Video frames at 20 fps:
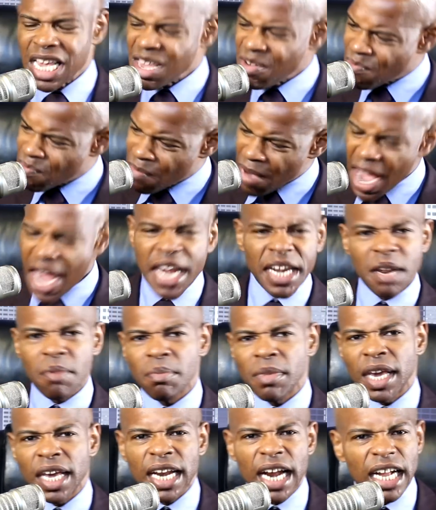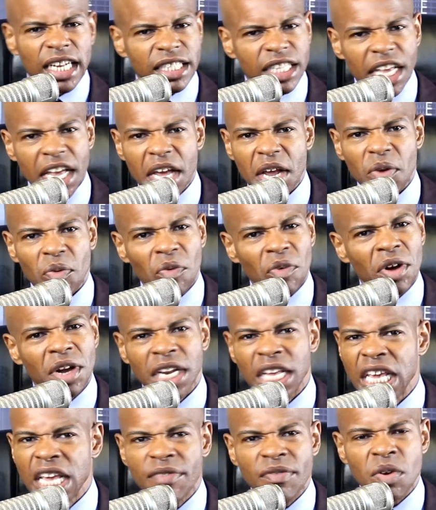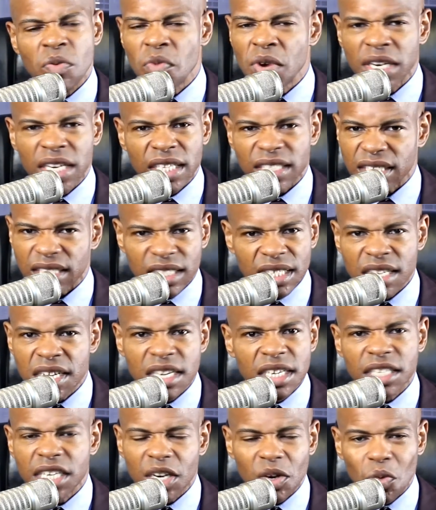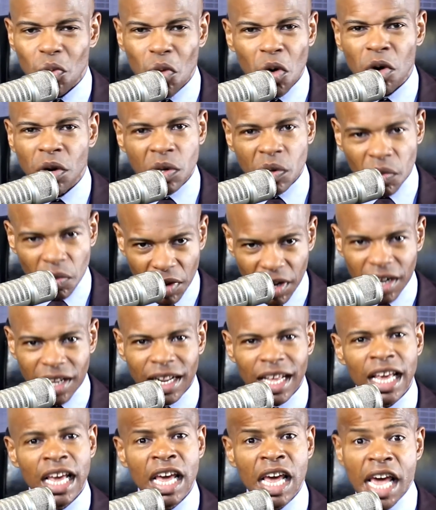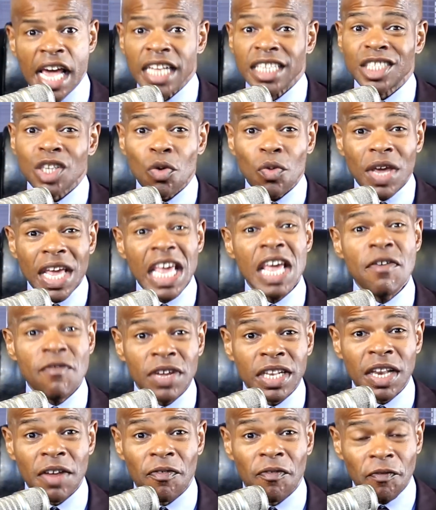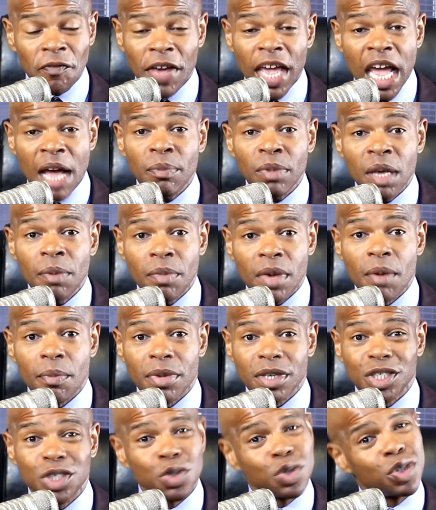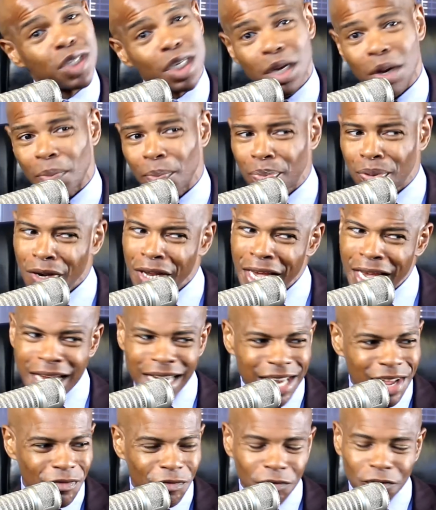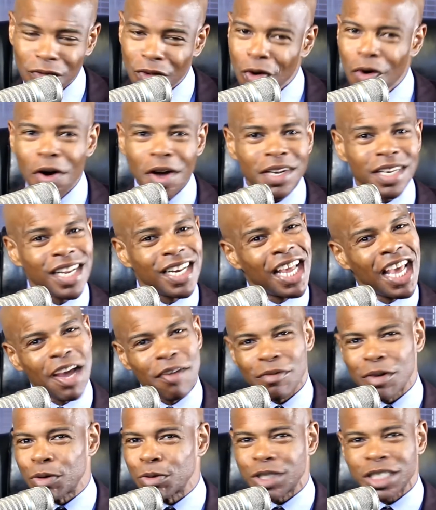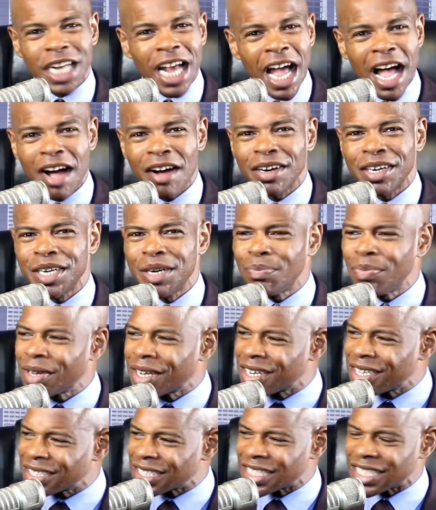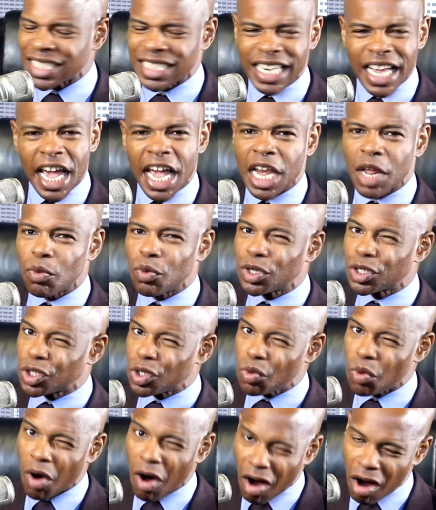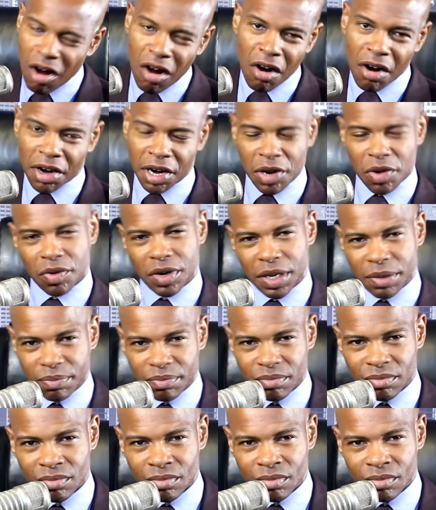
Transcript: he made him get out there and run, even when his son didn't want to run. And so even the family members used to complain that Floyd didn't have no childhood because his daddy was too hard on him.